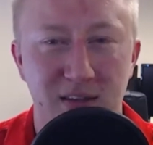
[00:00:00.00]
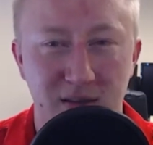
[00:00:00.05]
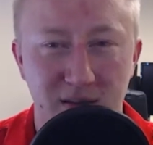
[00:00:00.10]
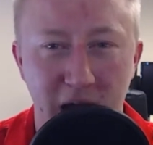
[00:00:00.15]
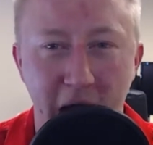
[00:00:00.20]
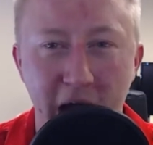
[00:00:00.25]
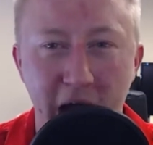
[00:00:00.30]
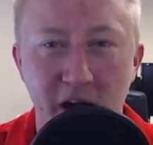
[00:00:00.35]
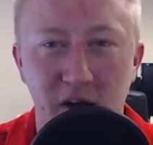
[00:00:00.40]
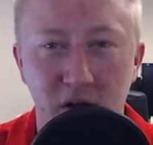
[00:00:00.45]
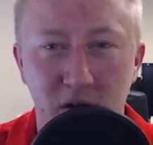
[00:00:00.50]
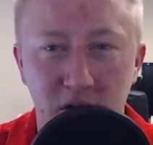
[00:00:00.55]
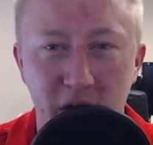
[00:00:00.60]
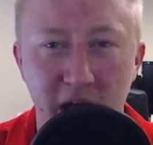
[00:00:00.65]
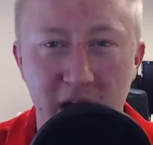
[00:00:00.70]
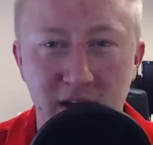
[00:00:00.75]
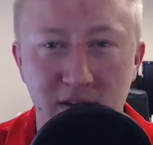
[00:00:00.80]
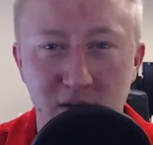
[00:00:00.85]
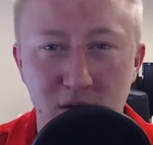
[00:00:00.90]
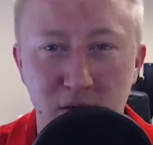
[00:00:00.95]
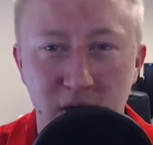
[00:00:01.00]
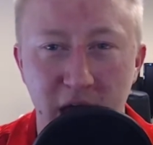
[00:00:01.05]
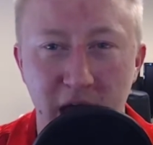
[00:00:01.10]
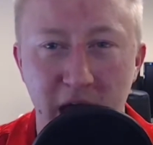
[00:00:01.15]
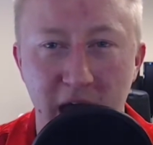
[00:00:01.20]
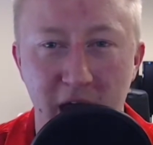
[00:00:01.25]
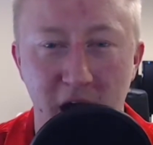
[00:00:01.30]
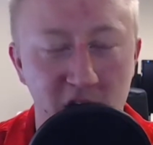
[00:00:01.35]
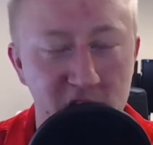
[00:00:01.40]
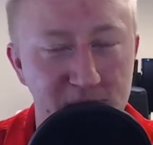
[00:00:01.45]
Kyle Clay
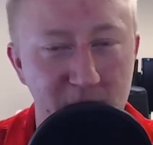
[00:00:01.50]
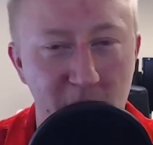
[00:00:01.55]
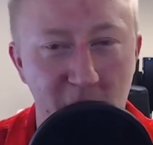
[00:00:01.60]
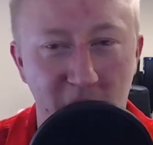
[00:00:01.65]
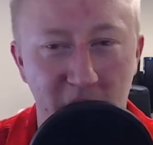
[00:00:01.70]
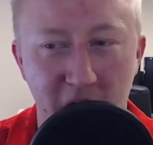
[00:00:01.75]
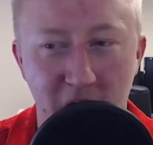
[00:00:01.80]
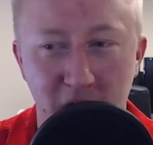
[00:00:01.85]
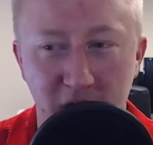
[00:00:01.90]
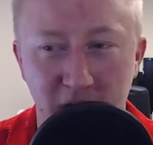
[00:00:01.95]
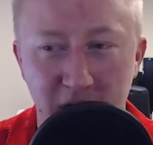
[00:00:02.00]
2K. I'll spell it out.